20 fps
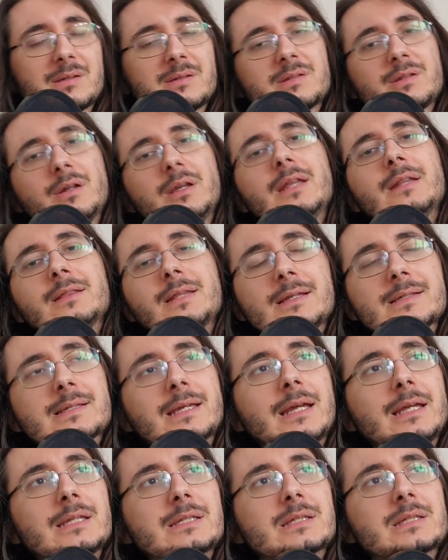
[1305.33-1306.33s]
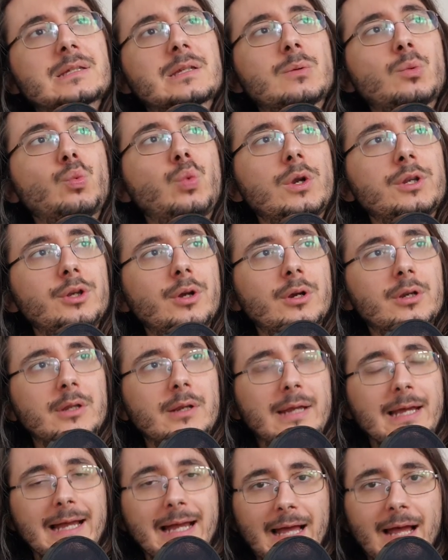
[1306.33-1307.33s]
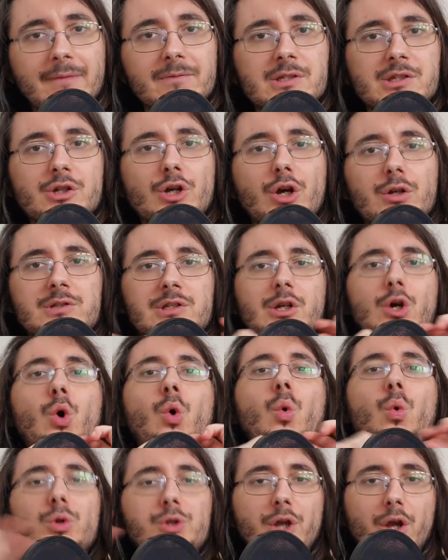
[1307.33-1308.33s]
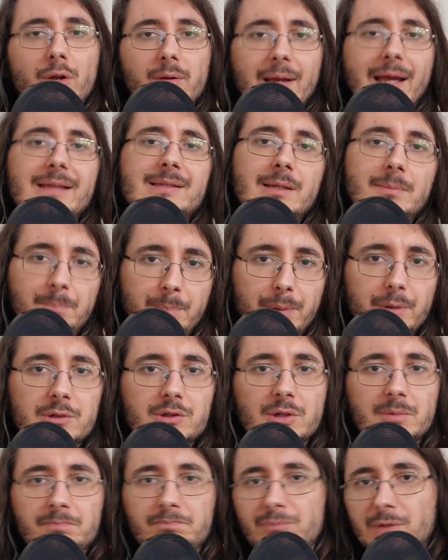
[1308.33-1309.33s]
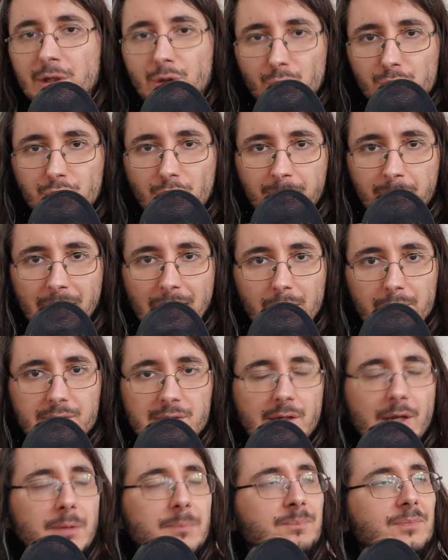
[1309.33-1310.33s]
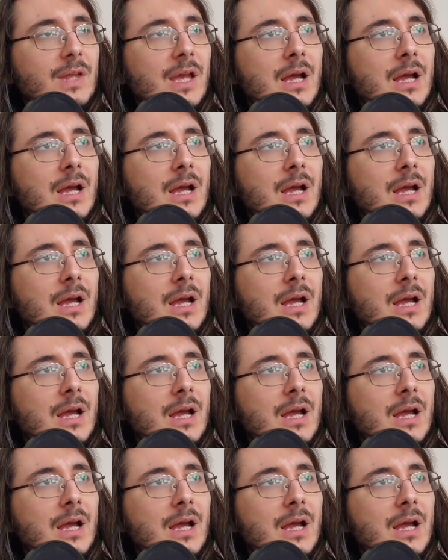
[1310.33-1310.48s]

So in this case, what you're going to have is not audio as input, an audio melody,